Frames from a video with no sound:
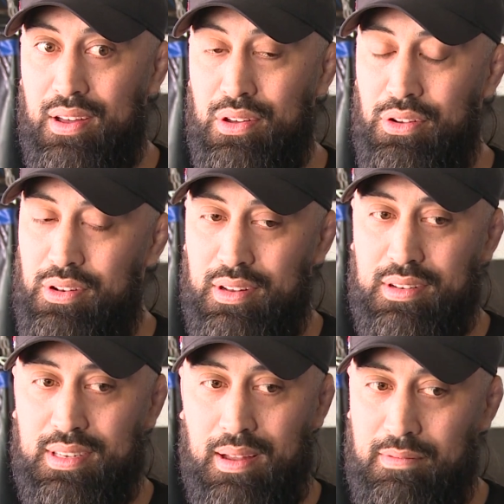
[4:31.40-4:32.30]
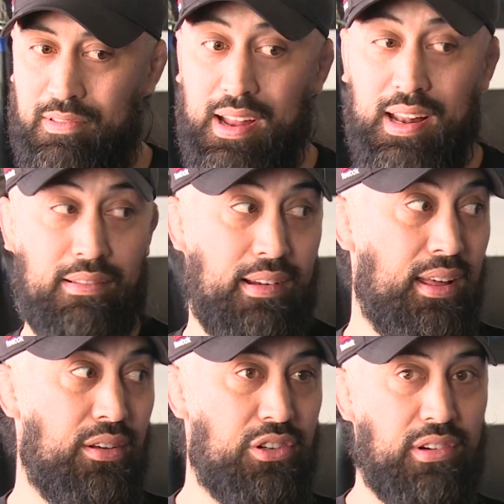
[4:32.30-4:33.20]
who did some really,
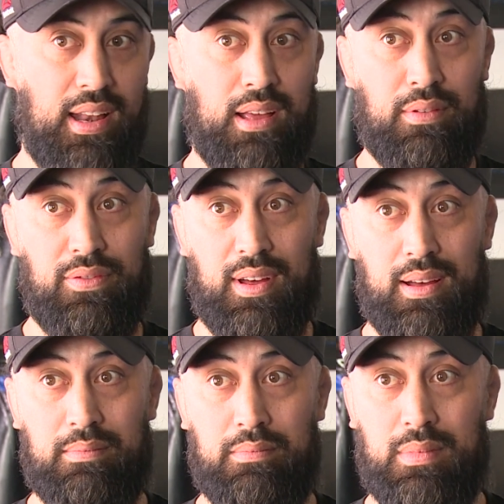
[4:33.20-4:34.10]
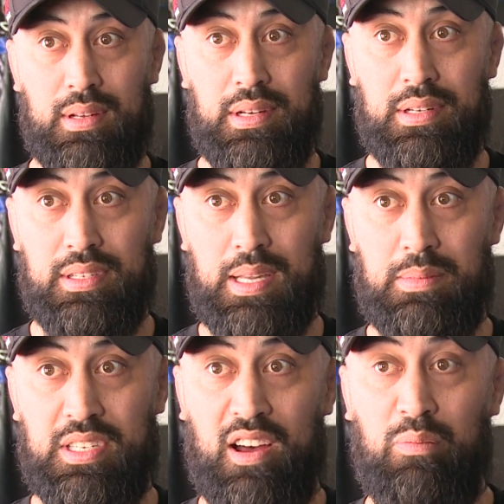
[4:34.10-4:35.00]
really good training with
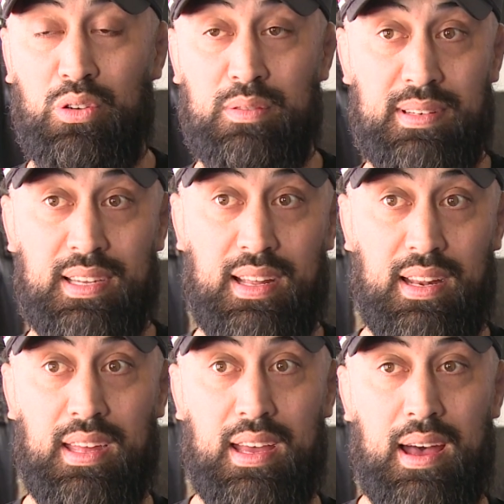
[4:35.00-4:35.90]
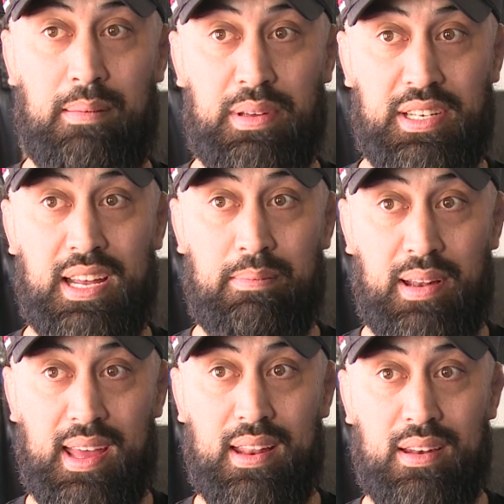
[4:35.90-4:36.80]
some southpaws, particularly BJ
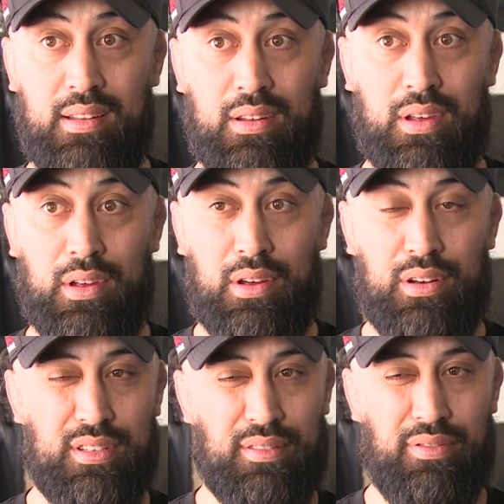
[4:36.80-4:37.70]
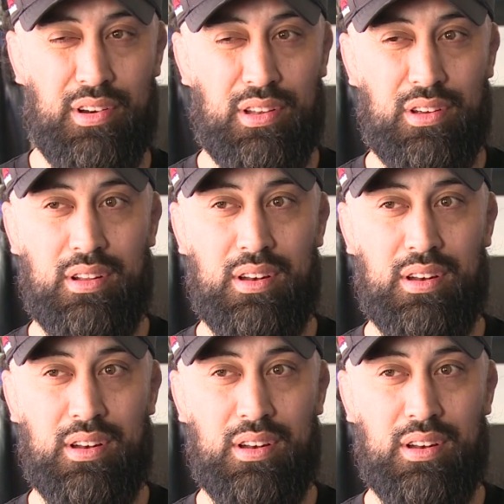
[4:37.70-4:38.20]
Bland, who's a very